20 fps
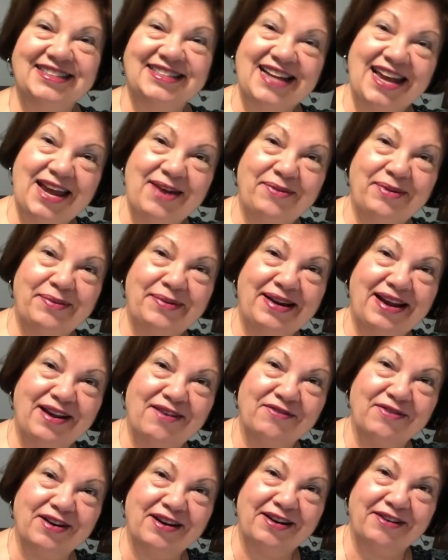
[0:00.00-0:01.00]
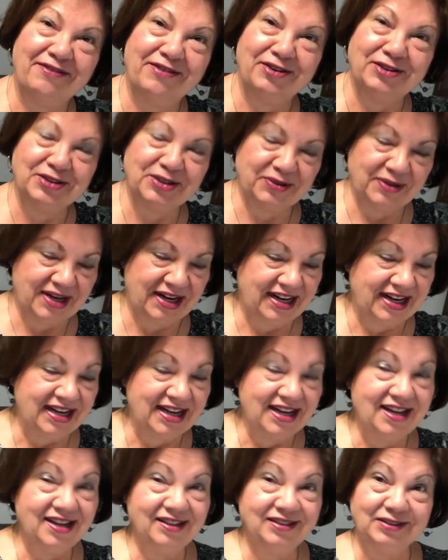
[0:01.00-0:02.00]
today we went out for anniversary.
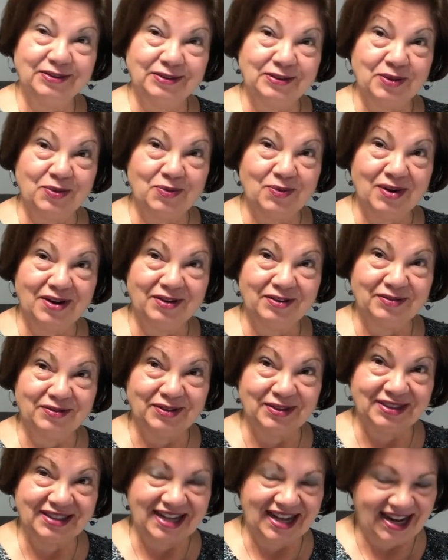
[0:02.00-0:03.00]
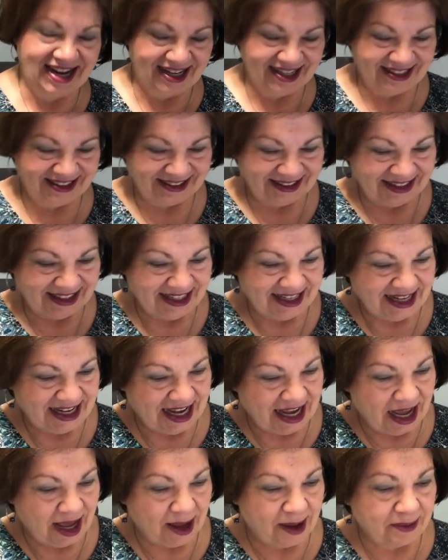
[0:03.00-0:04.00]
So it was a wonderful day.
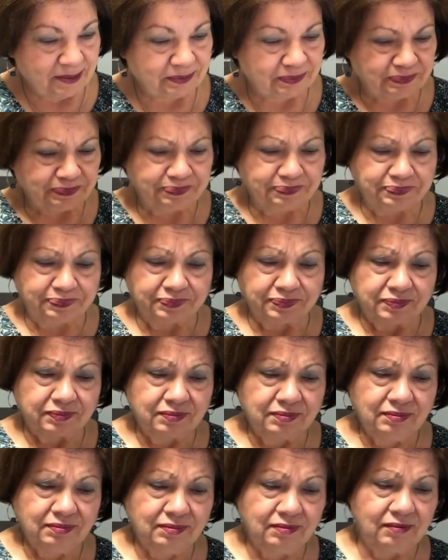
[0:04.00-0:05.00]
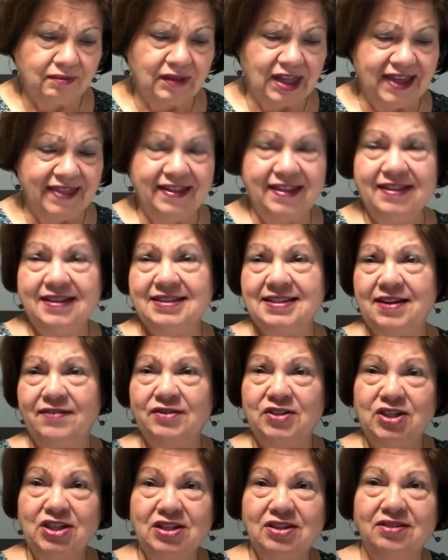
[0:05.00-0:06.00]
And then this
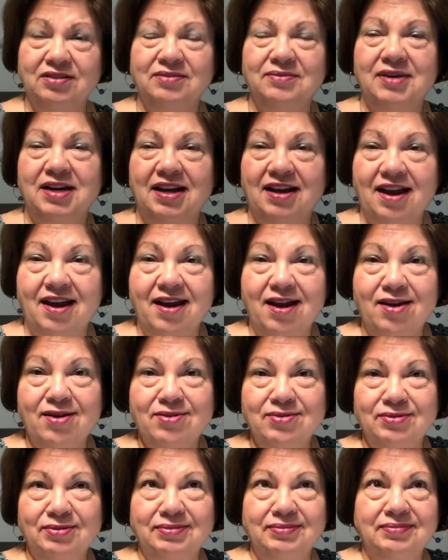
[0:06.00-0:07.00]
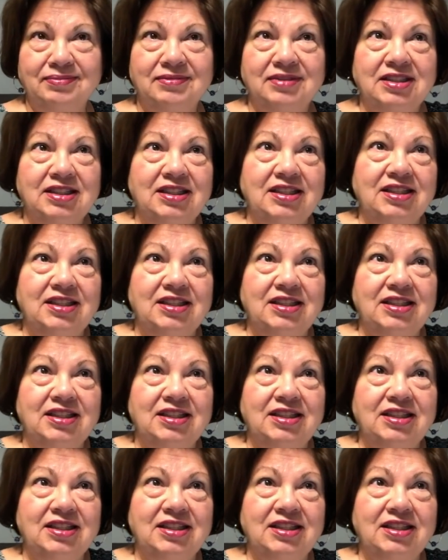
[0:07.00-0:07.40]
afternoon when I got home,